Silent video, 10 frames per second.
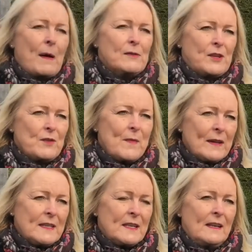about
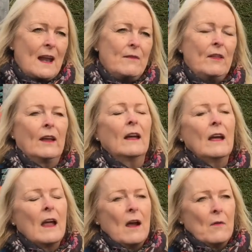humidity and everything
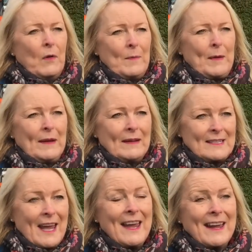will be
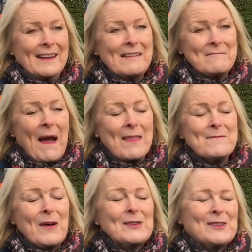taken in by the
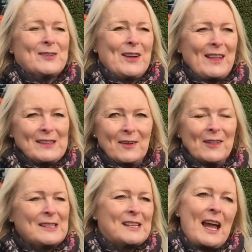moss tree. There's all
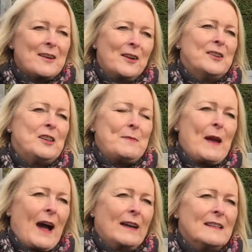this technology
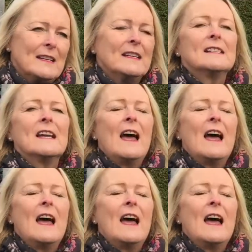behind it,